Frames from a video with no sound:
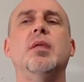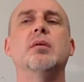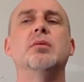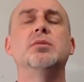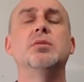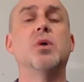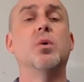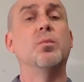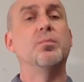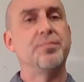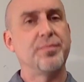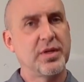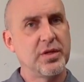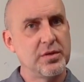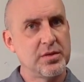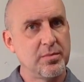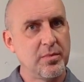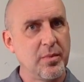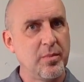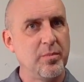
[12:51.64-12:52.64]
So
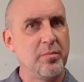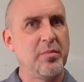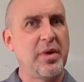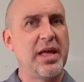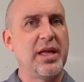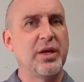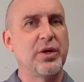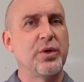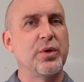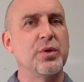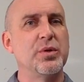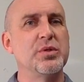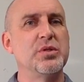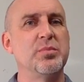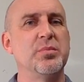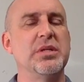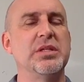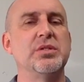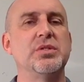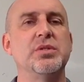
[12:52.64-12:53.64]
here's my
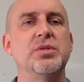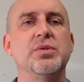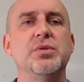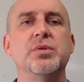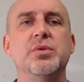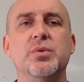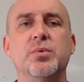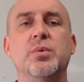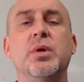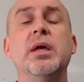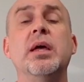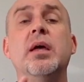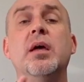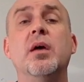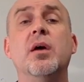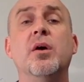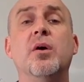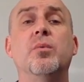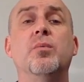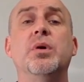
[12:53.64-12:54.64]
encouragement to you.
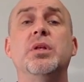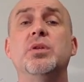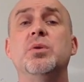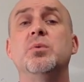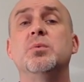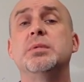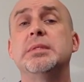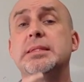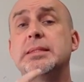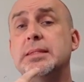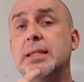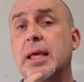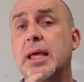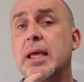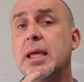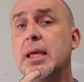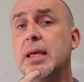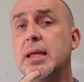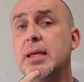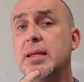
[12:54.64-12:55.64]
When you
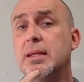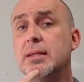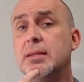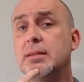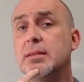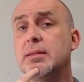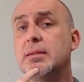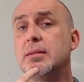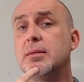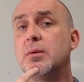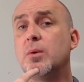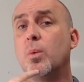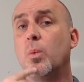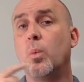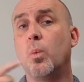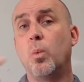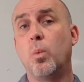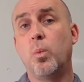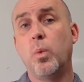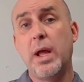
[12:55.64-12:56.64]
say
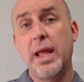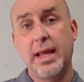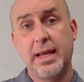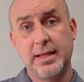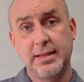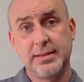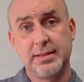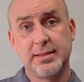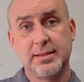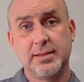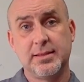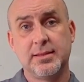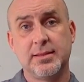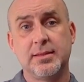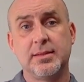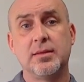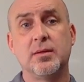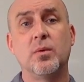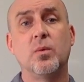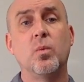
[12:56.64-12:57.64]
wait,
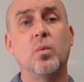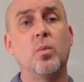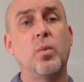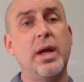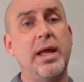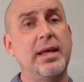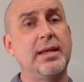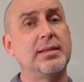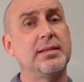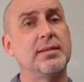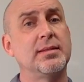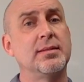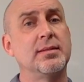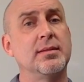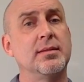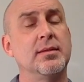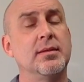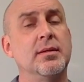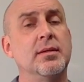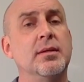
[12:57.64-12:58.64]
wait,
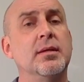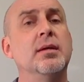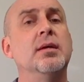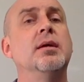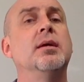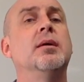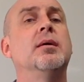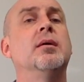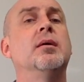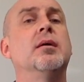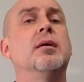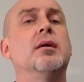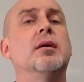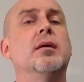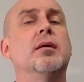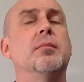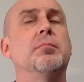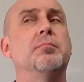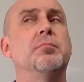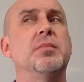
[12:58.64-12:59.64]

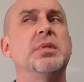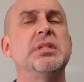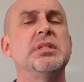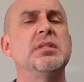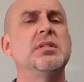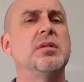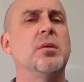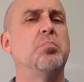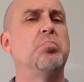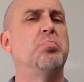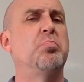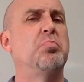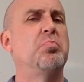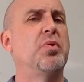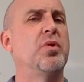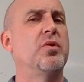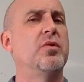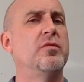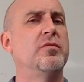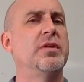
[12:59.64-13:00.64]
this is a
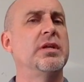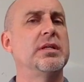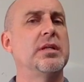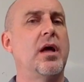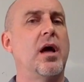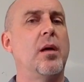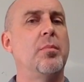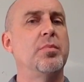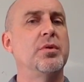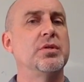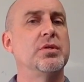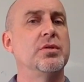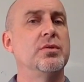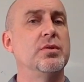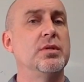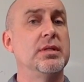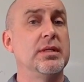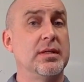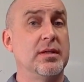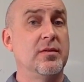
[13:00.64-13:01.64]
perfect
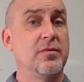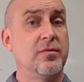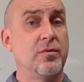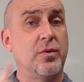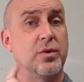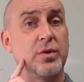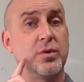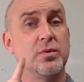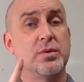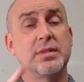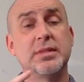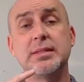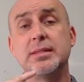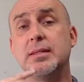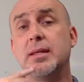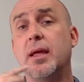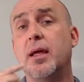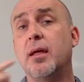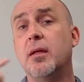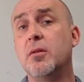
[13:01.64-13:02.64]
opportunity for you to
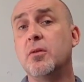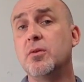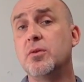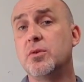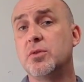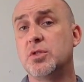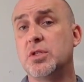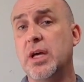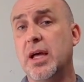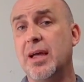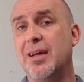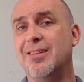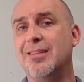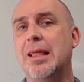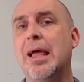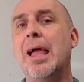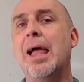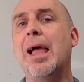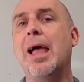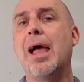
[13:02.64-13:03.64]
tell your child
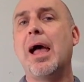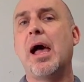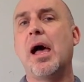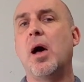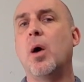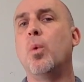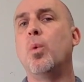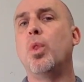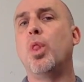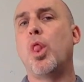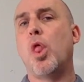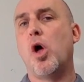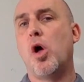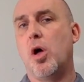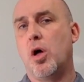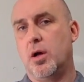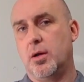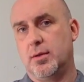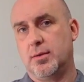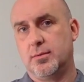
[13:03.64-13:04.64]
how
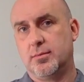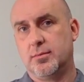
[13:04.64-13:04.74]
long.